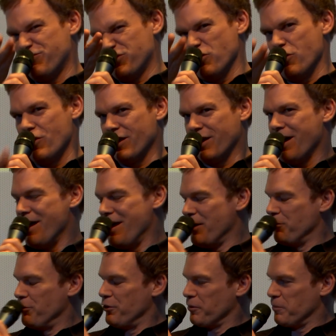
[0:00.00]
Saw a guy
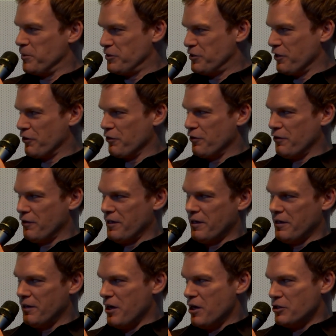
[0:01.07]
who looked
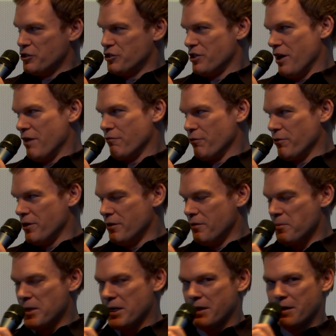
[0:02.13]
particularly unsavory to
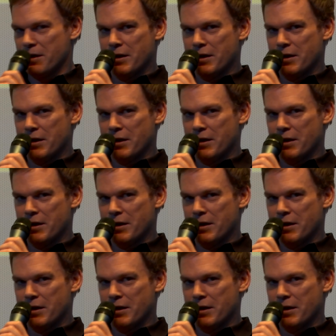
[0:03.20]
me.